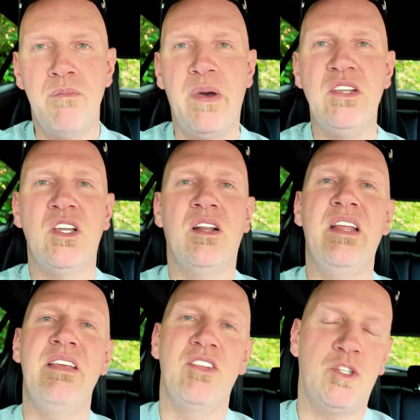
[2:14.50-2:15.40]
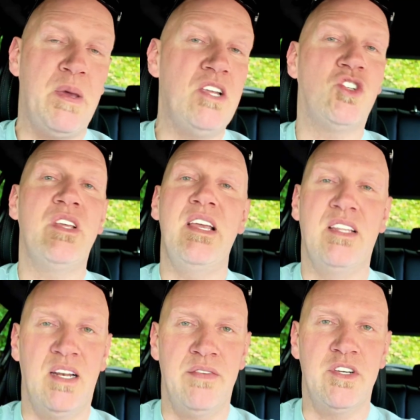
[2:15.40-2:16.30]
Basically, the speech that he
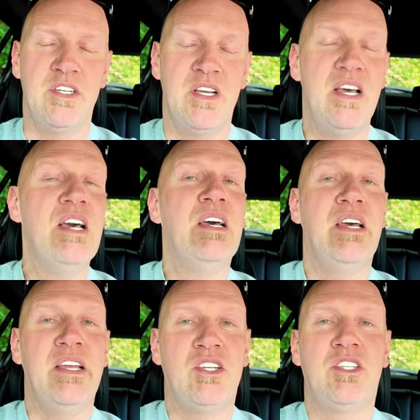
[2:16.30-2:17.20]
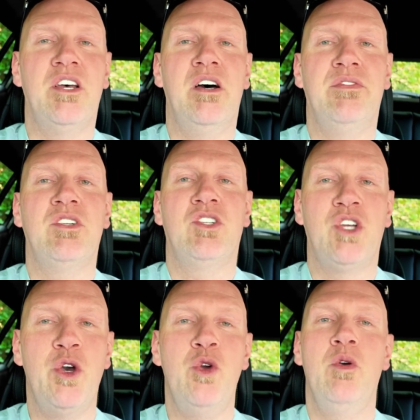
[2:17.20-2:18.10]
delivered, it served
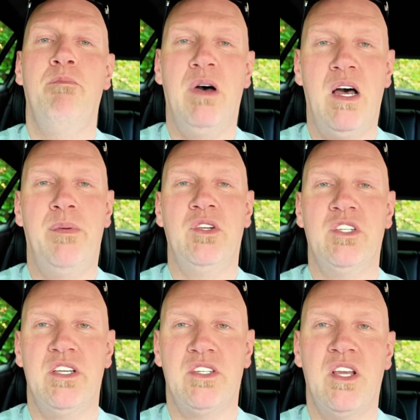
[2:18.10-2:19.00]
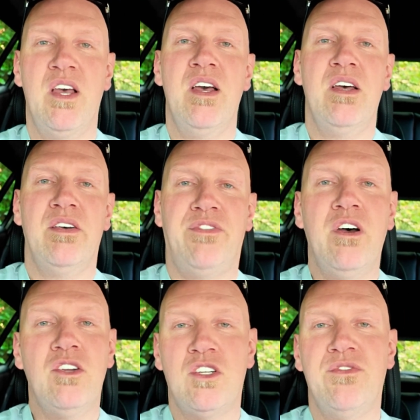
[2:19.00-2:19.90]
two purposes.
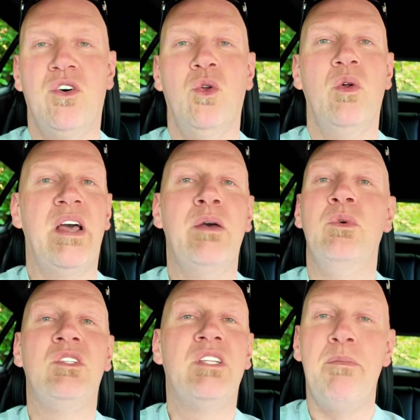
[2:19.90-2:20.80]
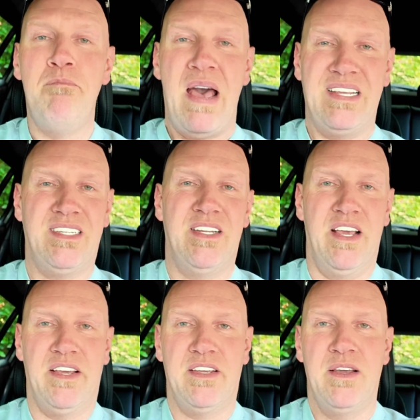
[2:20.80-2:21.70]
First of all, it was
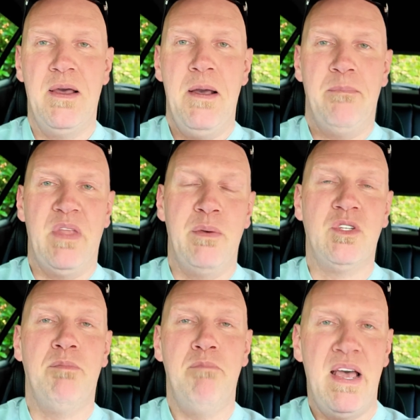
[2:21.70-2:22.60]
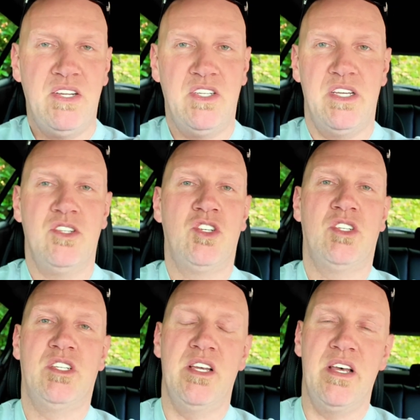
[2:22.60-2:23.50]
domestic. It was a
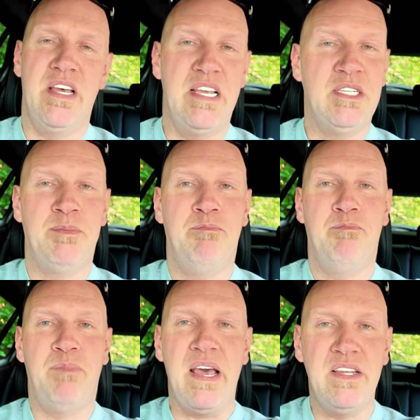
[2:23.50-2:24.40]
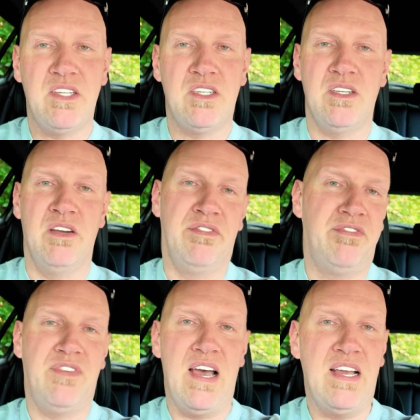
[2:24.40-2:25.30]
message to his base of
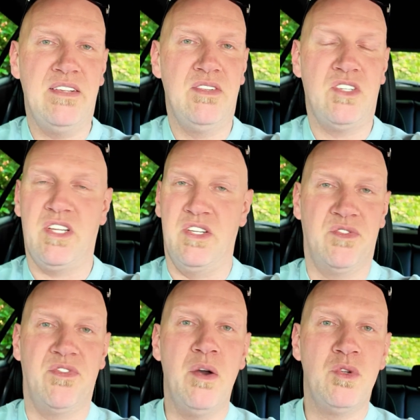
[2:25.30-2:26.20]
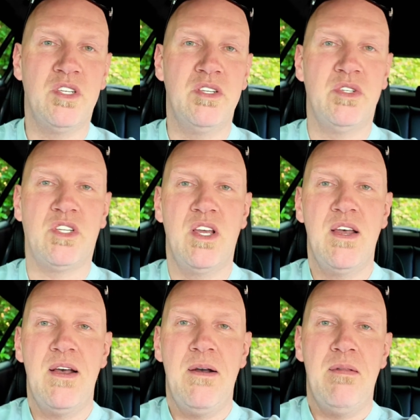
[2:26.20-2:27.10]
fans, his voters,
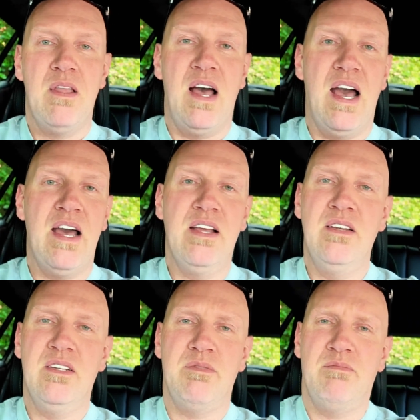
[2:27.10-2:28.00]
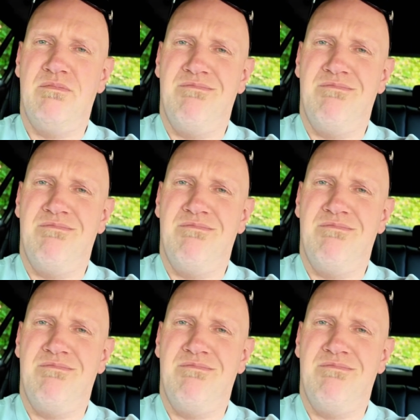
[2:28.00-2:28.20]
and